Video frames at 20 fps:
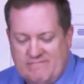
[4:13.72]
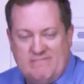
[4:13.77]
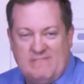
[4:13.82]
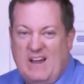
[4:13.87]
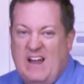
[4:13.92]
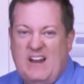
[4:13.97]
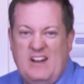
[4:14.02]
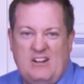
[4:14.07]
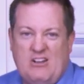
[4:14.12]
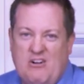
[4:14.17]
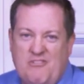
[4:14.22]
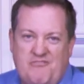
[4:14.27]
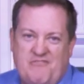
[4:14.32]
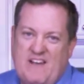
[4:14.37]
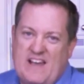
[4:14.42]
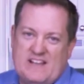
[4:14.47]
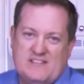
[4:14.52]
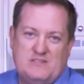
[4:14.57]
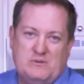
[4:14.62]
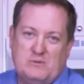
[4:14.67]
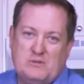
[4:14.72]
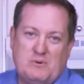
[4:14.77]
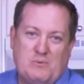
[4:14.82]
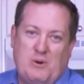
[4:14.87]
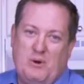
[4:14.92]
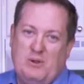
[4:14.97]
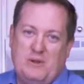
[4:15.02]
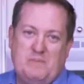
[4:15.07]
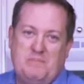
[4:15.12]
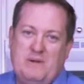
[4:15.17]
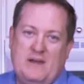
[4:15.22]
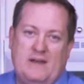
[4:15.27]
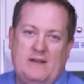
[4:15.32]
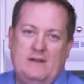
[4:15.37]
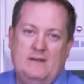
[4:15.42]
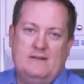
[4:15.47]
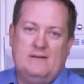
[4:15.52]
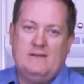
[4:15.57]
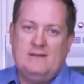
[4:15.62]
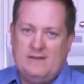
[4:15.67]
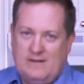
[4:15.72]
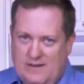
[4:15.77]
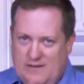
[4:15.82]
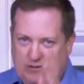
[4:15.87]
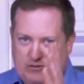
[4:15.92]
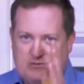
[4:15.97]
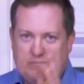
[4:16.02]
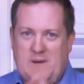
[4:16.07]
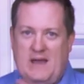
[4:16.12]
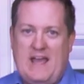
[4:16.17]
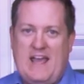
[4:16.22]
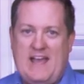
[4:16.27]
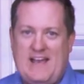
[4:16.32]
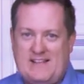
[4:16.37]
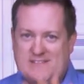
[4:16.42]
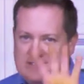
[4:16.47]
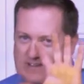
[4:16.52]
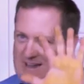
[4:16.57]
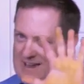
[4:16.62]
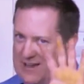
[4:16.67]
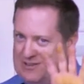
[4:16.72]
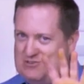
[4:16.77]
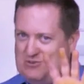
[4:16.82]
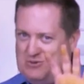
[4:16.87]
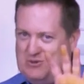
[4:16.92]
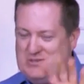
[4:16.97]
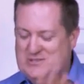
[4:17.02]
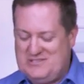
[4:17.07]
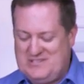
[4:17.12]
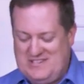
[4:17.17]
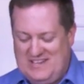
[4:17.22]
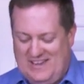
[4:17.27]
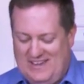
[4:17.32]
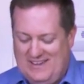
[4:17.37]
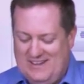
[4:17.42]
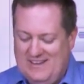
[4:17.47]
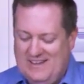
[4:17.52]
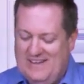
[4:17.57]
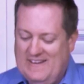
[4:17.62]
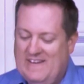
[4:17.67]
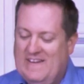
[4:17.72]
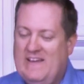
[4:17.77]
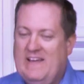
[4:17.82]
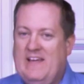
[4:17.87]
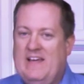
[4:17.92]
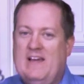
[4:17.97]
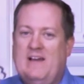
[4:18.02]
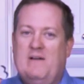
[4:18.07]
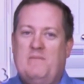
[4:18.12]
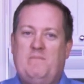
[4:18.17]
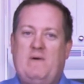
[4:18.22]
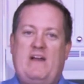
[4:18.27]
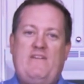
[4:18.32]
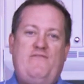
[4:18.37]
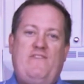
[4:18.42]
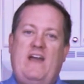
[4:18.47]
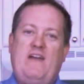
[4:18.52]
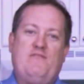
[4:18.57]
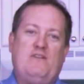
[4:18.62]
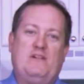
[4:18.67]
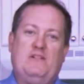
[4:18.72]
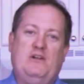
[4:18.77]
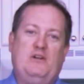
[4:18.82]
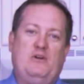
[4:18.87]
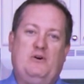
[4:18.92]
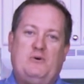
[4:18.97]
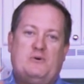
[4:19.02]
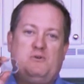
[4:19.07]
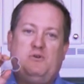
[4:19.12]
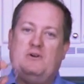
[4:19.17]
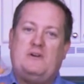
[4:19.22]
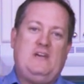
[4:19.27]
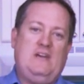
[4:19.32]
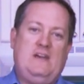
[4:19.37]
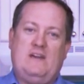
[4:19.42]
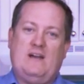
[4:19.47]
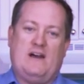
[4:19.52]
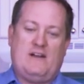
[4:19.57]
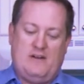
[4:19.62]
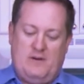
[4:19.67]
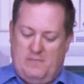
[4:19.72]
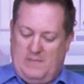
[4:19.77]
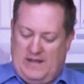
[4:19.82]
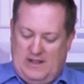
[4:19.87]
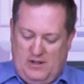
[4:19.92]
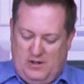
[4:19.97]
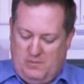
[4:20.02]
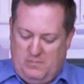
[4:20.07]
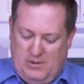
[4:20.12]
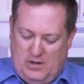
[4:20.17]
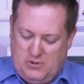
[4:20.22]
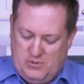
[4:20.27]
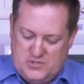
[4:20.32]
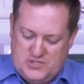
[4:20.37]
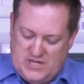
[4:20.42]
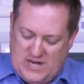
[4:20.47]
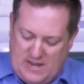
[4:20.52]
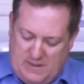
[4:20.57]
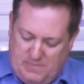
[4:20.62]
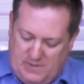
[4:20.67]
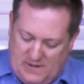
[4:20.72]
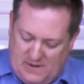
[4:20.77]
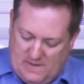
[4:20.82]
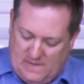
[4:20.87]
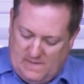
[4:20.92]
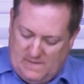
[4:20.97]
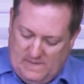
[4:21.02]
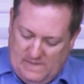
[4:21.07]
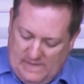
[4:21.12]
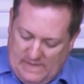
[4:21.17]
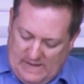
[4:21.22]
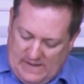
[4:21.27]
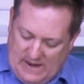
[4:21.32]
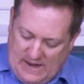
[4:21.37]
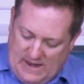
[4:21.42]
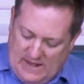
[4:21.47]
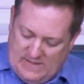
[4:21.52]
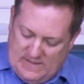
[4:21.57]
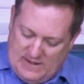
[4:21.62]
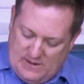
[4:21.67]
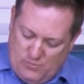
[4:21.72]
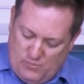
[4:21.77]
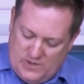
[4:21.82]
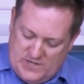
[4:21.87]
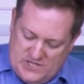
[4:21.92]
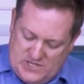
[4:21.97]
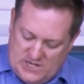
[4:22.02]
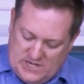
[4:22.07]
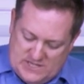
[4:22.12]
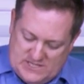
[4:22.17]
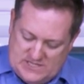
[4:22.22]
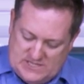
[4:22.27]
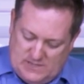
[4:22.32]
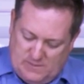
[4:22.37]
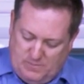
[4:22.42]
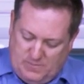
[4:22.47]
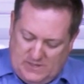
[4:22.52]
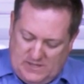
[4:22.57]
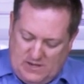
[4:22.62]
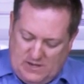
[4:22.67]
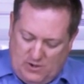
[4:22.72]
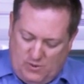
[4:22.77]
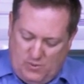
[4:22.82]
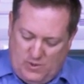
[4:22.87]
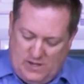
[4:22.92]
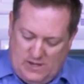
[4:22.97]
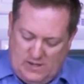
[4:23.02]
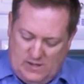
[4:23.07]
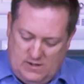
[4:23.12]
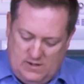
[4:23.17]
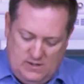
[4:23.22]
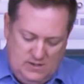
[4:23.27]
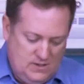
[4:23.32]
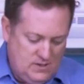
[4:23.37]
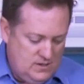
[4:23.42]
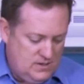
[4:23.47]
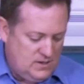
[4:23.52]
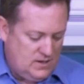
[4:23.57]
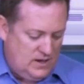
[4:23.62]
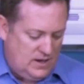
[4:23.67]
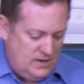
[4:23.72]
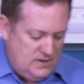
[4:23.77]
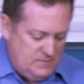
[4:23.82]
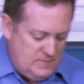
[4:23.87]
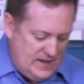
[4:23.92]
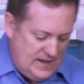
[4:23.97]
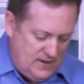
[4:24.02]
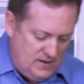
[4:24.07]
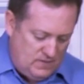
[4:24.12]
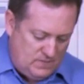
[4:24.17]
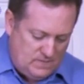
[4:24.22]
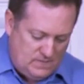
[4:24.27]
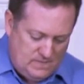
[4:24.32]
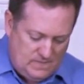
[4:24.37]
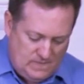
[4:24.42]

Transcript: I didn't go fancy with a rolling pin. I used my hands, as you can see. My favorite little cookie cutter, my little bone shape here, and then we just simply go in, cut them out.